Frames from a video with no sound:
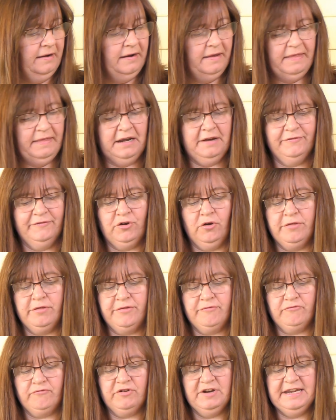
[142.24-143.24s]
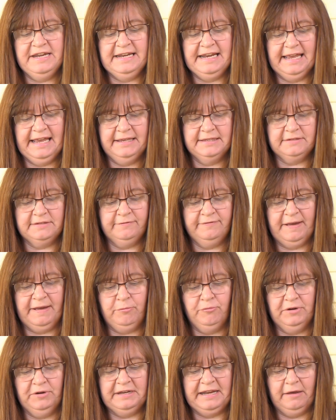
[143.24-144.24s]
And then I've got 3 layers of
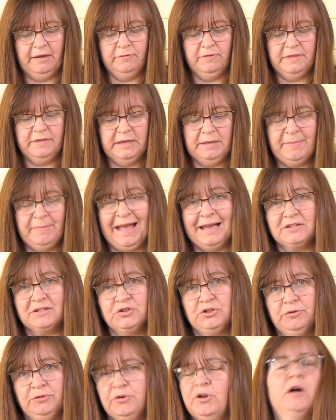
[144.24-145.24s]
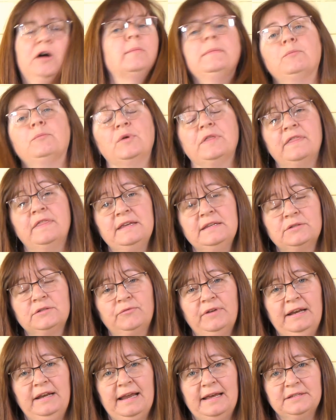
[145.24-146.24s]
fabric. Now the packs do come with these
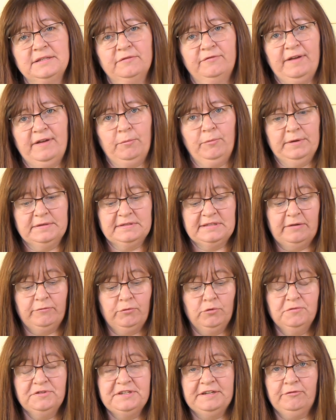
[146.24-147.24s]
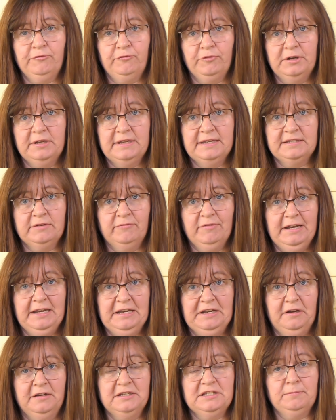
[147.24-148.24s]
3 layers of fabrics. They're all different. There's a
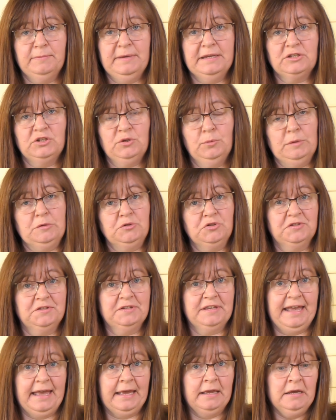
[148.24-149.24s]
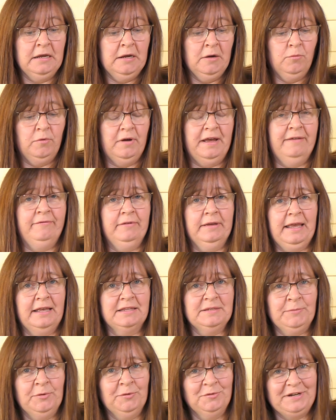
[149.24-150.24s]
really nice mix. You will just get whatever
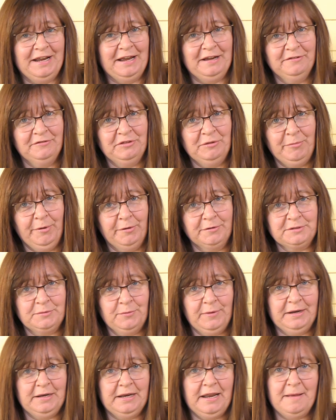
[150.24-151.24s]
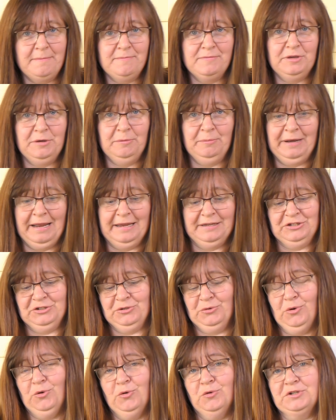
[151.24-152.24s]
gets pulled out of the box when you place
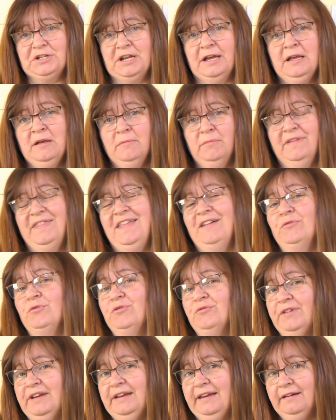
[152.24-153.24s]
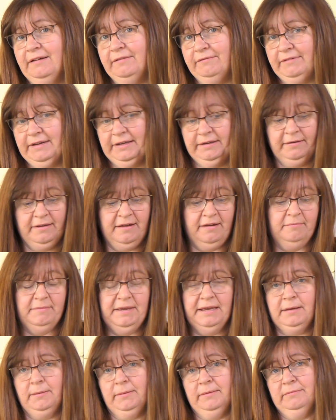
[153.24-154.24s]
your order, but they're all really lovely. You can't
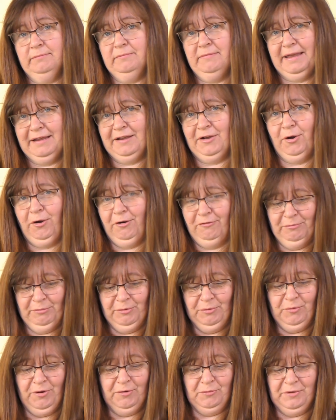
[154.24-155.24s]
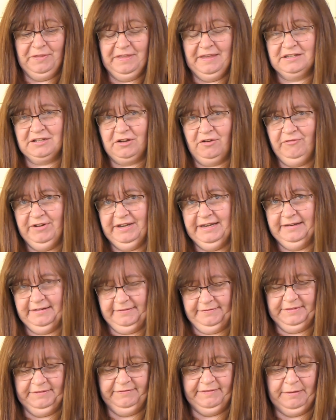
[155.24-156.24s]
make a horrible one with it. It's got really
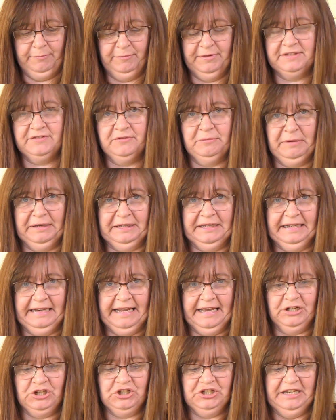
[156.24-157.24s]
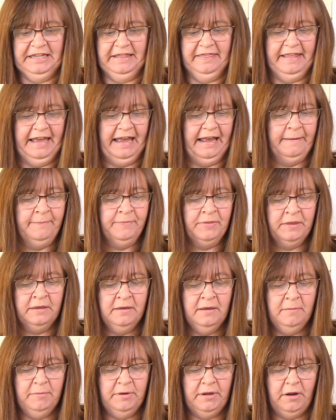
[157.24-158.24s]
lovely fabrics for my collection in there.
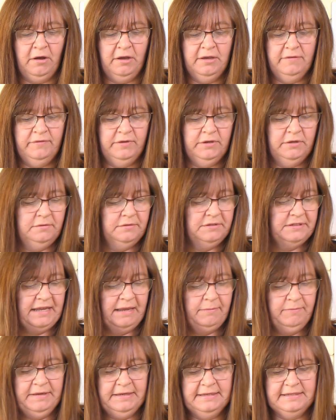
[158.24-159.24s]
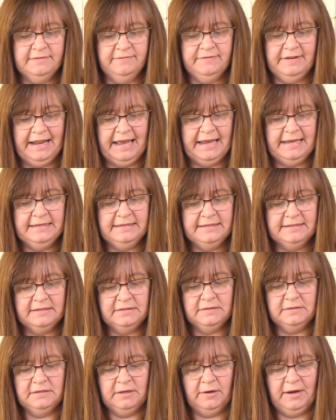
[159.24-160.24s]
But I've used a piece of lace,
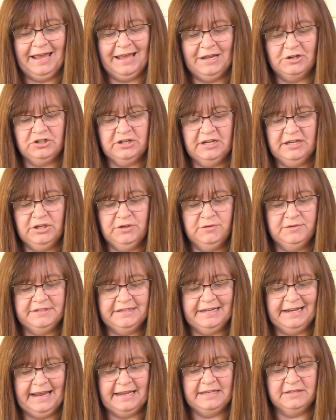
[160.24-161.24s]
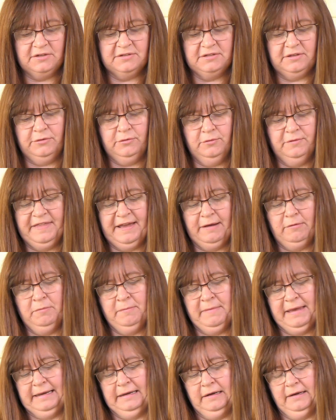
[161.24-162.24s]
so I actually used the lace because I thought that would
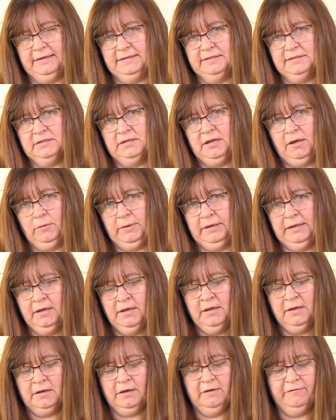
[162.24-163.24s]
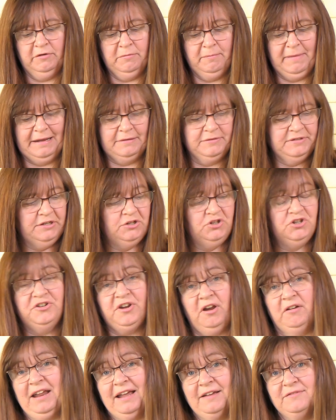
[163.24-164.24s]
make nice snowy covered mountains. You
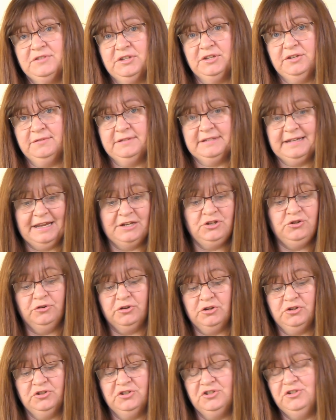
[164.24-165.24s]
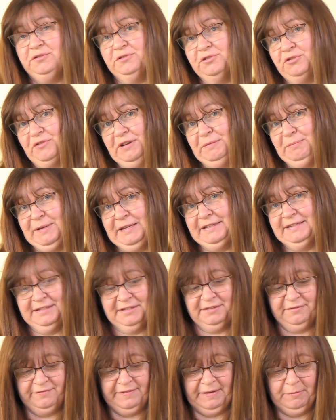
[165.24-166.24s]
don't have to use lace, you can just use 3
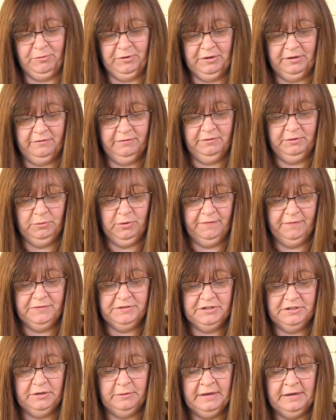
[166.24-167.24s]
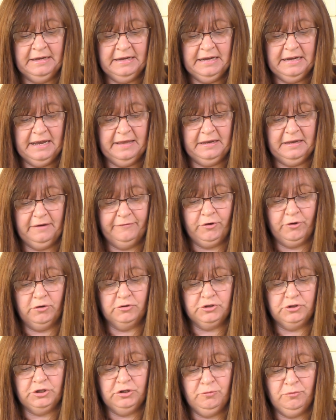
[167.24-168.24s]
pieces of fabric if you want to. And then I've
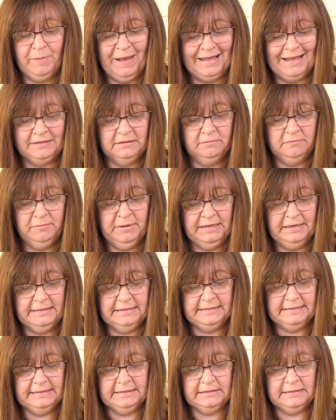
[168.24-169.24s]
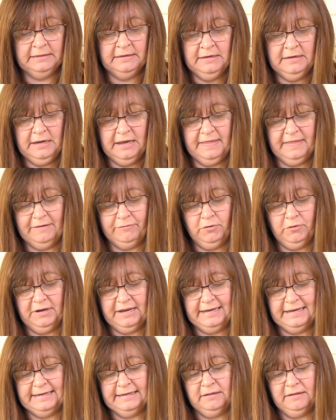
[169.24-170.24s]
got 2 pattern pieces, and they're all
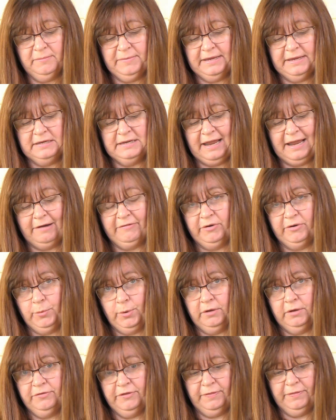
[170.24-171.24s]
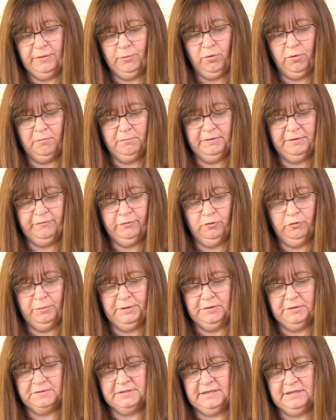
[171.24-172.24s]
a little bit narrower than the one before,
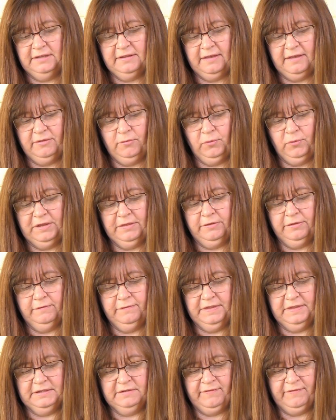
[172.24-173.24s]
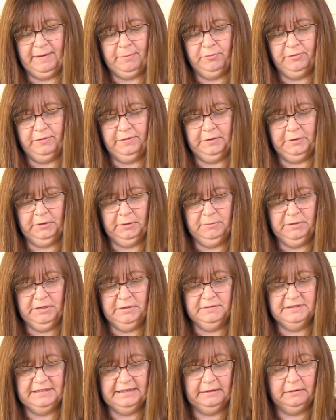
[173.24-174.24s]
but you'll see they're the width of this fabric that I'm
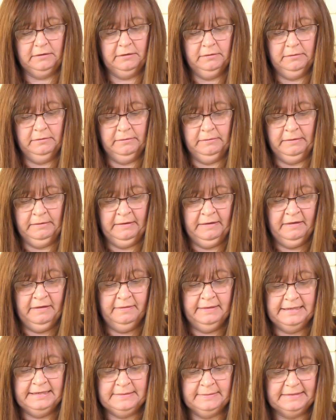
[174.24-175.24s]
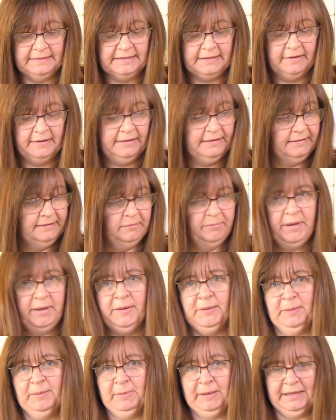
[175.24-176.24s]
using. This one's got little
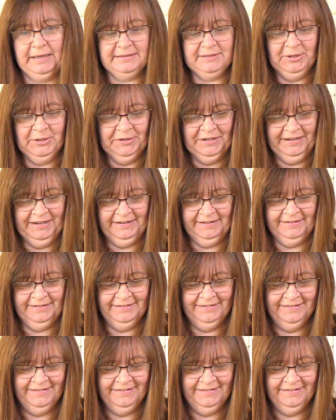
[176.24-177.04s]
polar bears on it.